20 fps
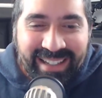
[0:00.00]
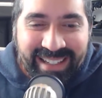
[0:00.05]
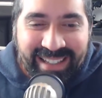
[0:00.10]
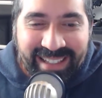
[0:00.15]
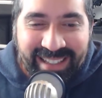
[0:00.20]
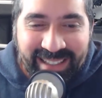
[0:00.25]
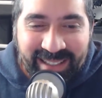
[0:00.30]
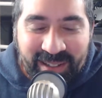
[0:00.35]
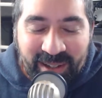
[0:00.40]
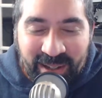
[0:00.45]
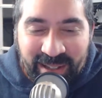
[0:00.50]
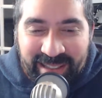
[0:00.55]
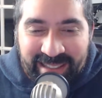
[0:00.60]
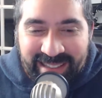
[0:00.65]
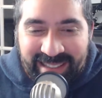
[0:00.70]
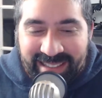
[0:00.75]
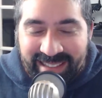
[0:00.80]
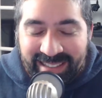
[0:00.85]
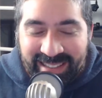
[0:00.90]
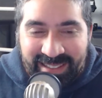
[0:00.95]
You guys
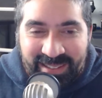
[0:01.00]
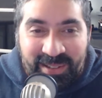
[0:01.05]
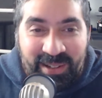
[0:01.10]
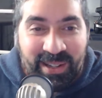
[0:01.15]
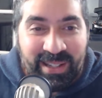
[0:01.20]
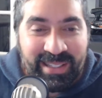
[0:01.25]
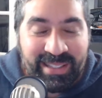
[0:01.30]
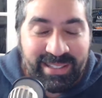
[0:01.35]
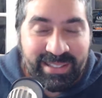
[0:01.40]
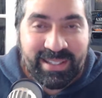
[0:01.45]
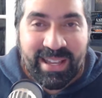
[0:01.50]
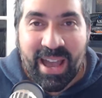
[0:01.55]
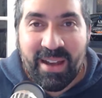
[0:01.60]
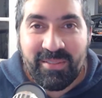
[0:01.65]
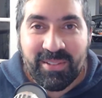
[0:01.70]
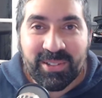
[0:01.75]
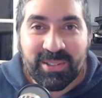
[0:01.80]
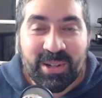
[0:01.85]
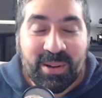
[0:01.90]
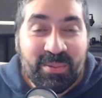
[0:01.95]
are
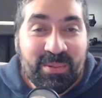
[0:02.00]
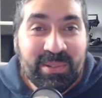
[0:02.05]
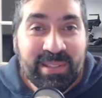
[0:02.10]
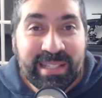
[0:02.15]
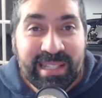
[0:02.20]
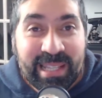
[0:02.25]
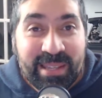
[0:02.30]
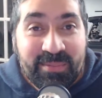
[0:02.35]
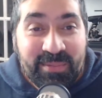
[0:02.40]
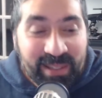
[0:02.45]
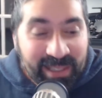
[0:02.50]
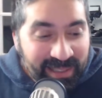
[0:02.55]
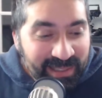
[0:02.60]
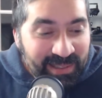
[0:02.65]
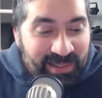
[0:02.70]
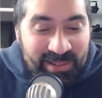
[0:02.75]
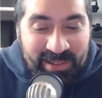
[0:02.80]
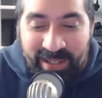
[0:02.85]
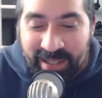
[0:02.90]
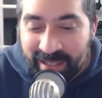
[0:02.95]
having trouble sleeping
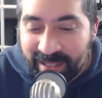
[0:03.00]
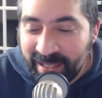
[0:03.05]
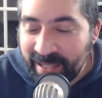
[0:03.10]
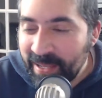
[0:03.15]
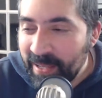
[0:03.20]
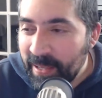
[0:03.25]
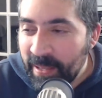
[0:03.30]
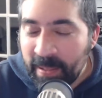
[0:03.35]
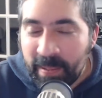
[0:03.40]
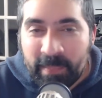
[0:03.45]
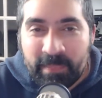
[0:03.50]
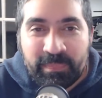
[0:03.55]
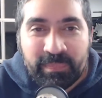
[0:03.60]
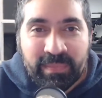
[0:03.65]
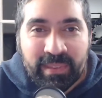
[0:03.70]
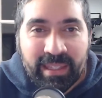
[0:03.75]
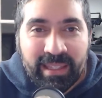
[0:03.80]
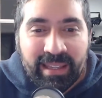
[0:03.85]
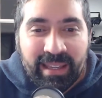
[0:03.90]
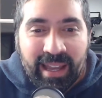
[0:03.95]
too, huh?
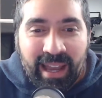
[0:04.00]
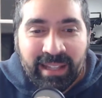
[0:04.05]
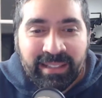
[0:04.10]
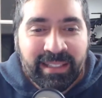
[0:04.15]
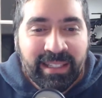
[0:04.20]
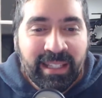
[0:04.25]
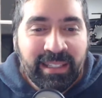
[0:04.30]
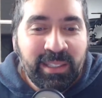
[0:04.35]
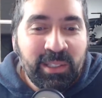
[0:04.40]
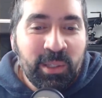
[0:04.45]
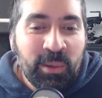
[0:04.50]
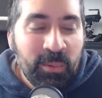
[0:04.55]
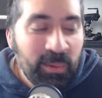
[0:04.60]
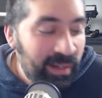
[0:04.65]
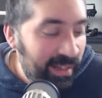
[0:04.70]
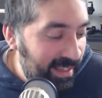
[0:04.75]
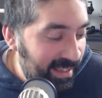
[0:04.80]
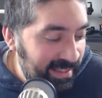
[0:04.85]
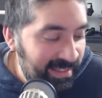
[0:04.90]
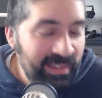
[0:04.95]
And you know what
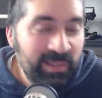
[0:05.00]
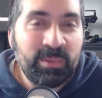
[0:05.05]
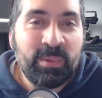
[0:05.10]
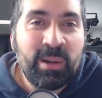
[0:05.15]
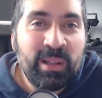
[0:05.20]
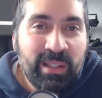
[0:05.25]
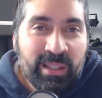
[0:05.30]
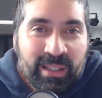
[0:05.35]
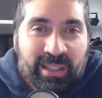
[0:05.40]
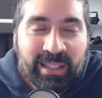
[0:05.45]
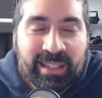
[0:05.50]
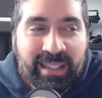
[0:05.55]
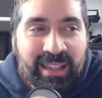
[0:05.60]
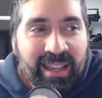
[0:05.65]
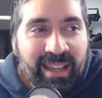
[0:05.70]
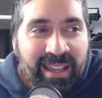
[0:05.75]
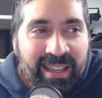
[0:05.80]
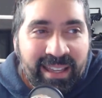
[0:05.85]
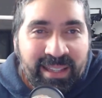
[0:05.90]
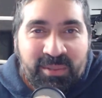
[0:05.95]
it is as well? Like,
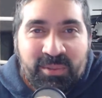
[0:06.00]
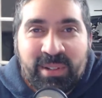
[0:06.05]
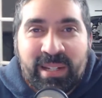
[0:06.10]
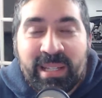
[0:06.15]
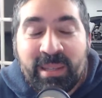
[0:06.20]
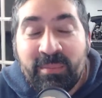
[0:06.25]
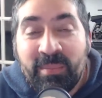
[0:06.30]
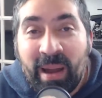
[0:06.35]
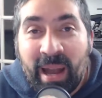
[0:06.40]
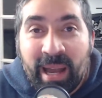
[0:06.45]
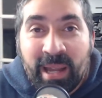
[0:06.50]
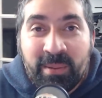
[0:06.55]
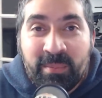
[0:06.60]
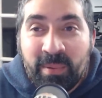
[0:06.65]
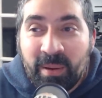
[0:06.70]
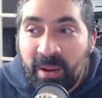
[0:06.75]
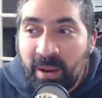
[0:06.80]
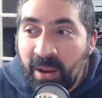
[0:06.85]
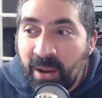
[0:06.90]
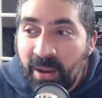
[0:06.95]
it's really bad,
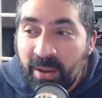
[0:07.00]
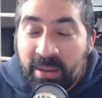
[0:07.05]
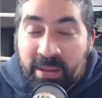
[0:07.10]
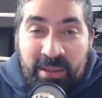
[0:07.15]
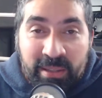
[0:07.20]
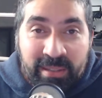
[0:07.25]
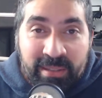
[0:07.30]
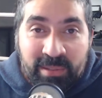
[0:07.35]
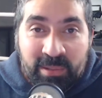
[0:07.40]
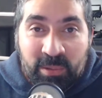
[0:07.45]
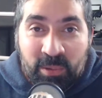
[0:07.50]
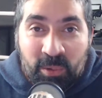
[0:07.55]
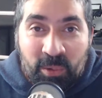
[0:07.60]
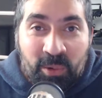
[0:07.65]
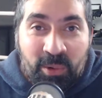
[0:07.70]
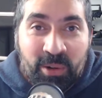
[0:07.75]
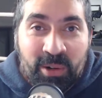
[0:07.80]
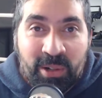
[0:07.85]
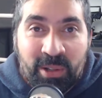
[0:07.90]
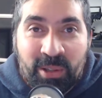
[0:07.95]
but I
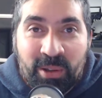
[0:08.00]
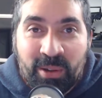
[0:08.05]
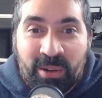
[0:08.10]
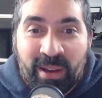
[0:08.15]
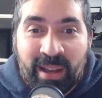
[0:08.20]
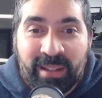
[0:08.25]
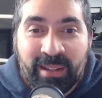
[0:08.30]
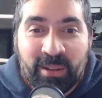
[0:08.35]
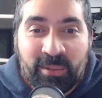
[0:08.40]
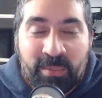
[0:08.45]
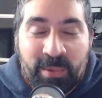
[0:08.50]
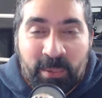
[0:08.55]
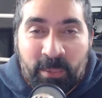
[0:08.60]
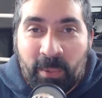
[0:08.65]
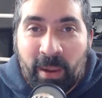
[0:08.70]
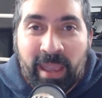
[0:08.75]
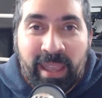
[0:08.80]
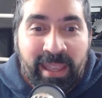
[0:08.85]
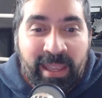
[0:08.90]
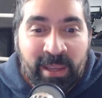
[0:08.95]
snore a lot and I've been
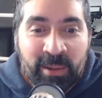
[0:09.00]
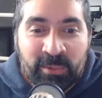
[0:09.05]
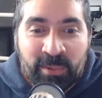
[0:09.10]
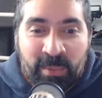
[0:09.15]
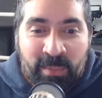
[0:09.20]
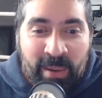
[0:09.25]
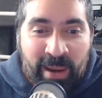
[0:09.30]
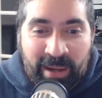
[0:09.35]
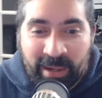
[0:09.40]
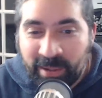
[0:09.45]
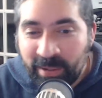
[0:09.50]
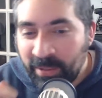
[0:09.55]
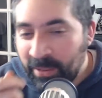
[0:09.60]
waking Rebecca